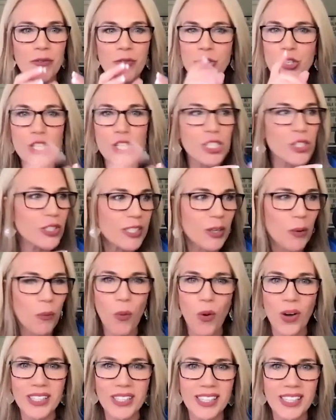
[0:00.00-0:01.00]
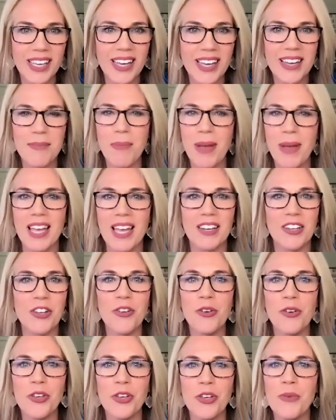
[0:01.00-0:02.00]
just looked at one kid man
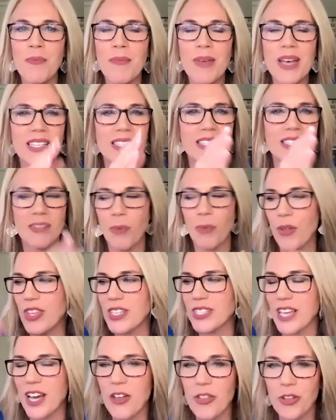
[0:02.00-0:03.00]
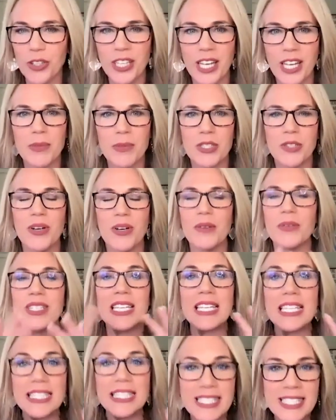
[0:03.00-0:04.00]
you you missed what this other kid was doing it was
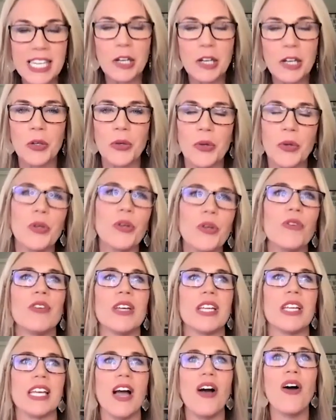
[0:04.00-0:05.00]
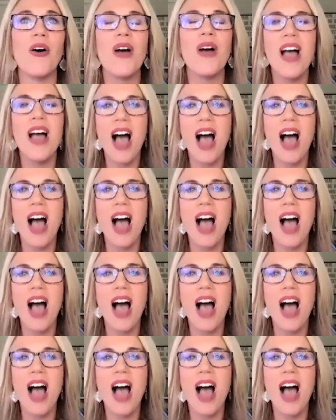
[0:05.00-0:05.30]
hysterical little video